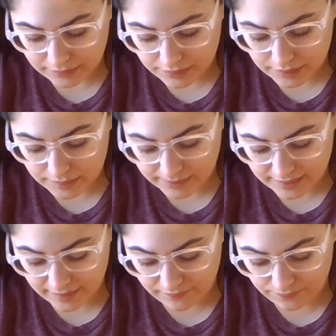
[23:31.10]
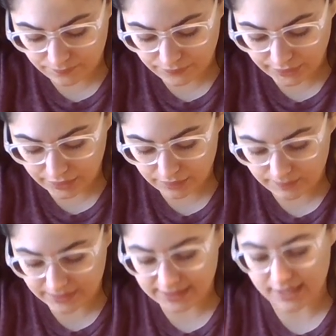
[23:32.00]
Just because I figure it
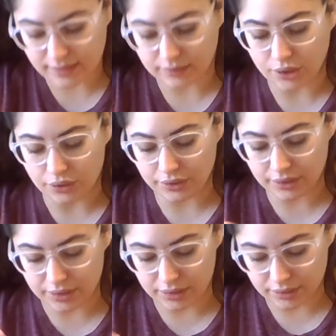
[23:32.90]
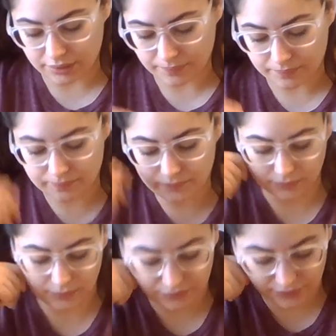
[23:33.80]
would take longer
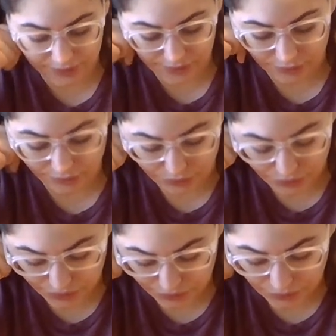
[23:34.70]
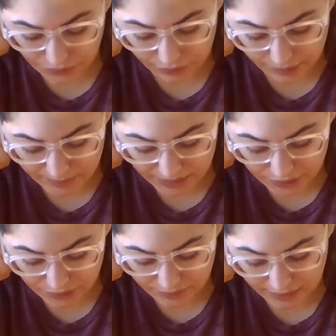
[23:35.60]
for the solution to soak up
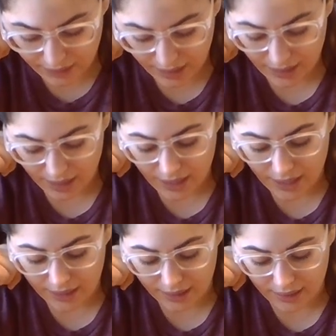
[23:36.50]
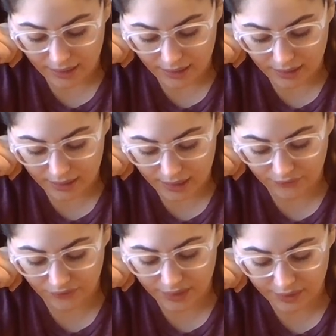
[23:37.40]
into it.
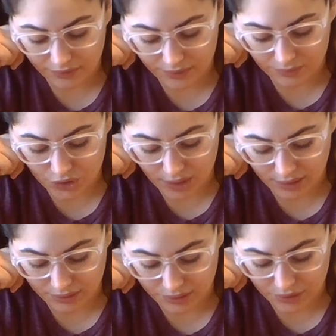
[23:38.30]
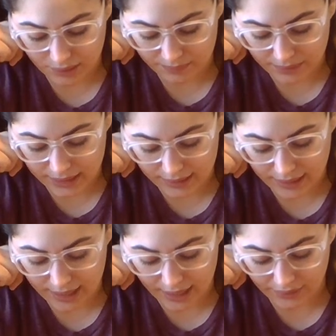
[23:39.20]
If any of them change
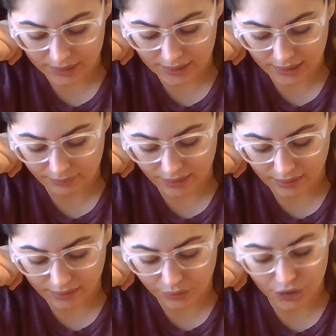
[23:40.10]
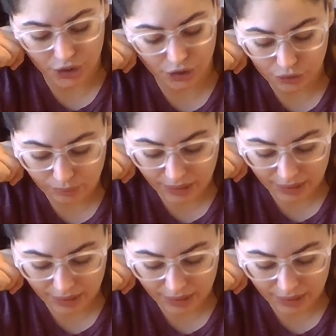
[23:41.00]
completely, I think it's going to be the little cube.